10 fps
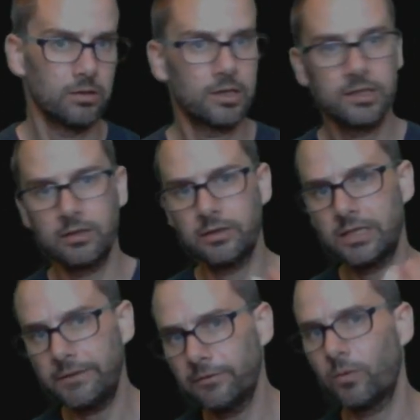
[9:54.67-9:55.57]
Okay, so there's
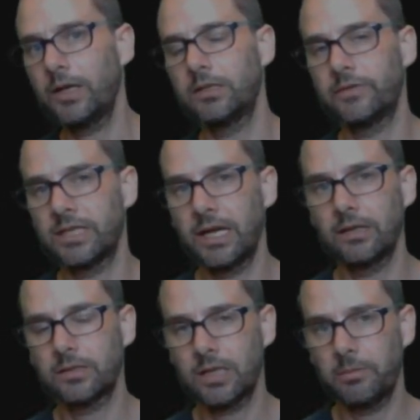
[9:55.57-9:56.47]
different ways of saying the
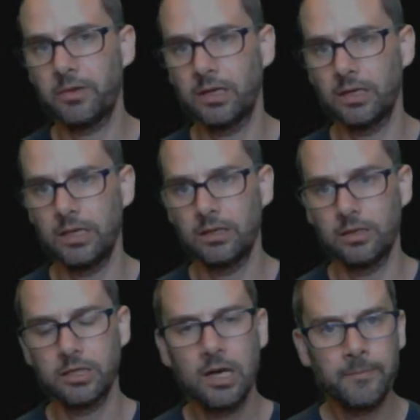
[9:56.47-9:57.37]
same thing in English.